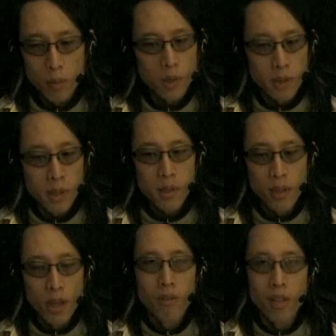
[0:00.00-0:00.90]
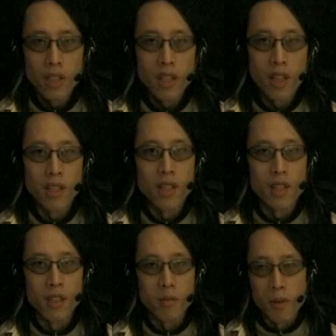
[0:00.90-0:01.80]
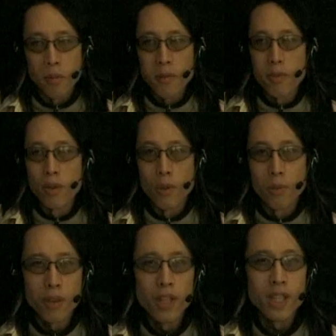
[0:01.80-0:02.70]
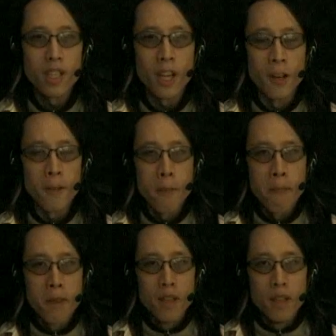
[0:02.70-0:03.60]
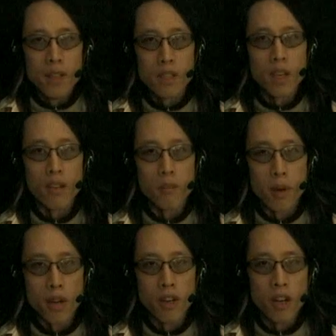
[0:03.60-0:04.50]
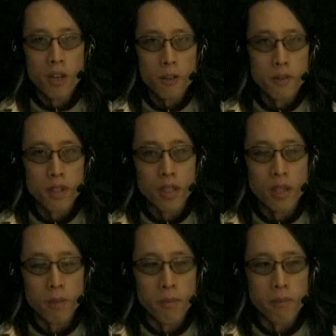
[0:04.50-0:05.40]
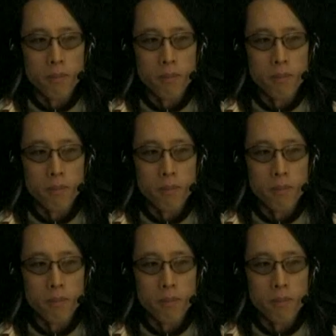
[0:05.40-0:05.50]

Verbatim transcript: sometimes you know I run into the, these you know people who appreciate this kind of modern art, um,